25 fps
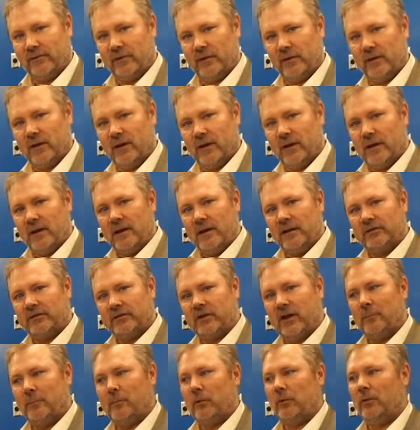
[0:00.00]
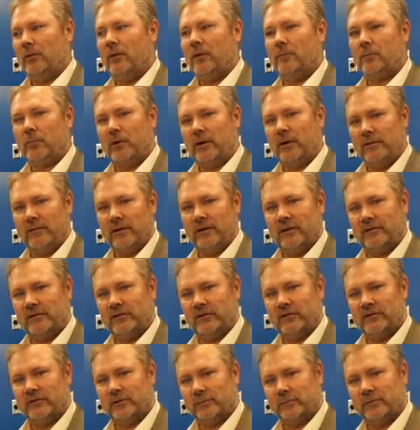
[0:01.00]
the sample that previous
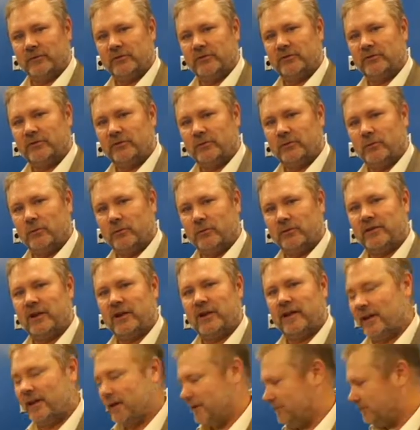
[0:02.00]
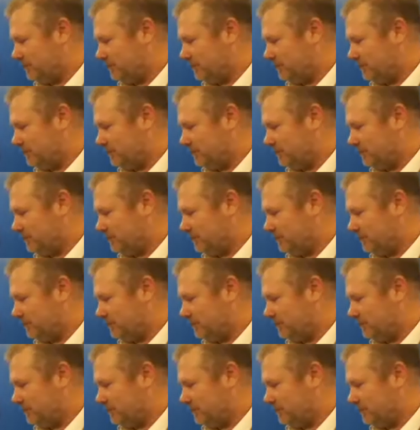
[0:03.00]
systems were taking.